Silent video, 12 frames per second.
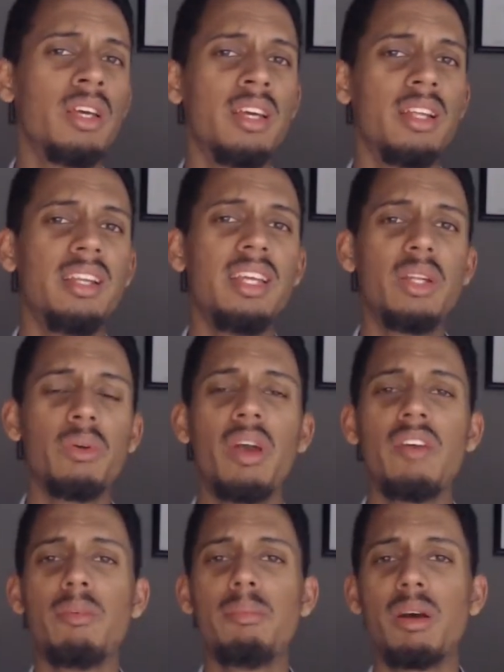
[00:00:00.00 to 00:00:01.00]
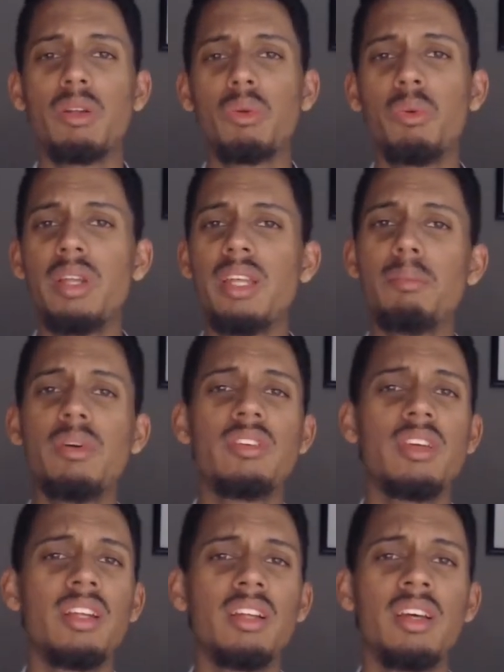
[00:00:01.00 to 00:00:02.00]
need to have about
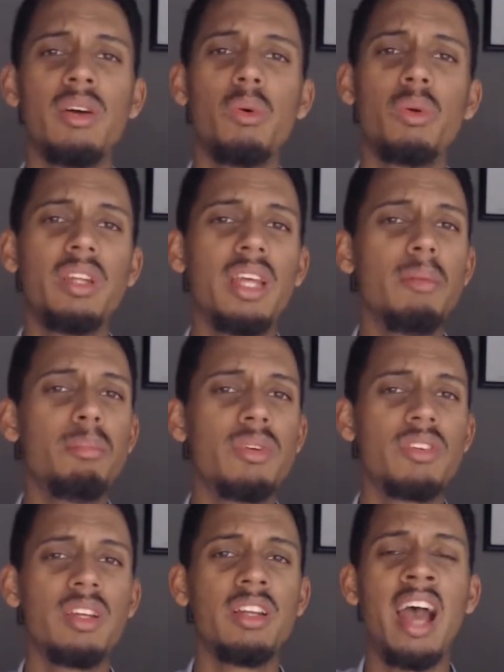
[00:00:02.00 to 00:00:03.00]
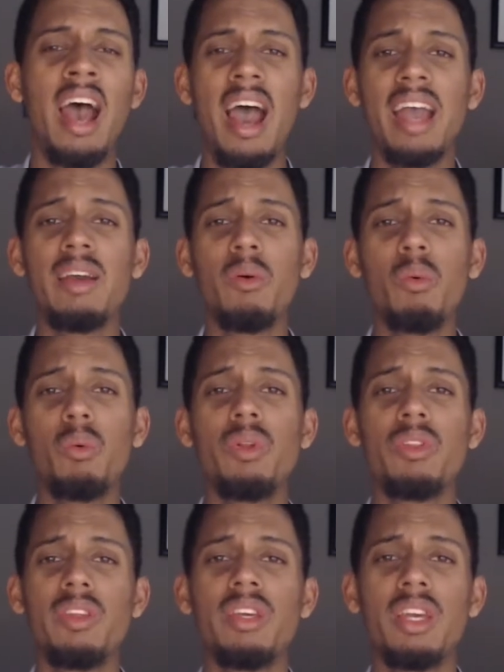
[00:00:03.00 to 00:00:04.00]
20% or 10% higher order
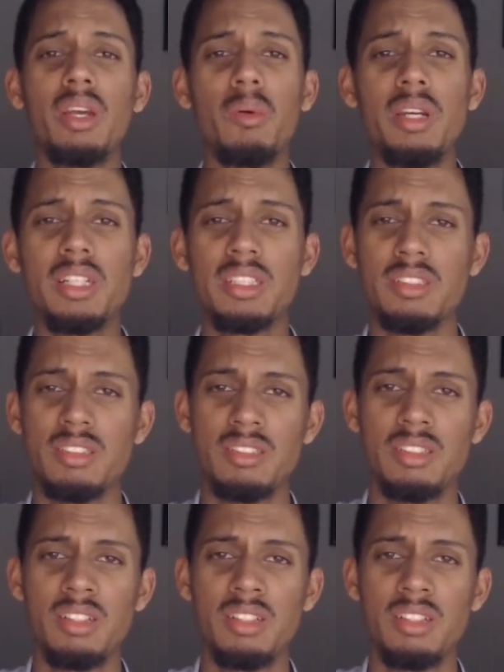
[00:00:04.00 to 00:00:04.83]
thinking questions.